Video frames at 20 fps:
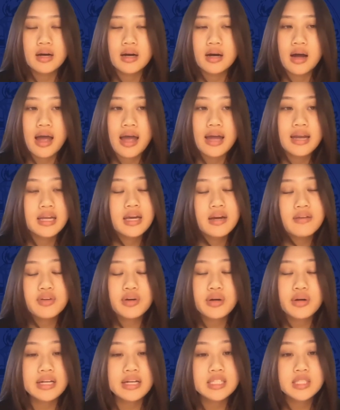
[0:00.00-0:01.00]
any of your
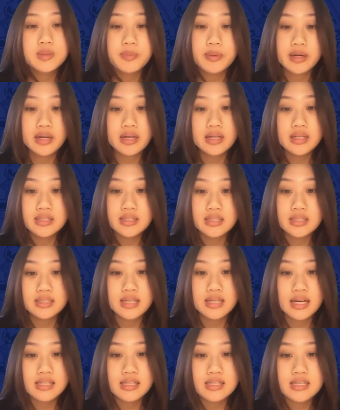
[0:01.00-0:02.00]
experiences
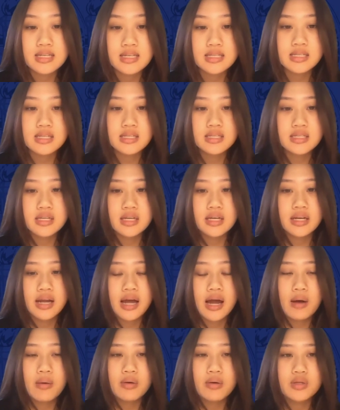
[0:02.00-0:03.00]
at CCC and
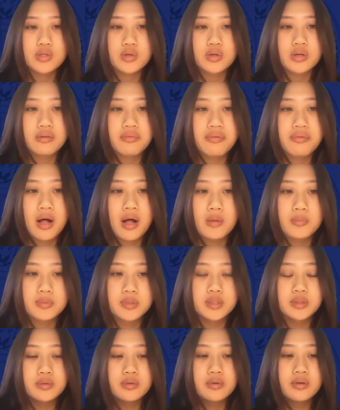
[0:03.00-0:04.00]
how it sort of helped you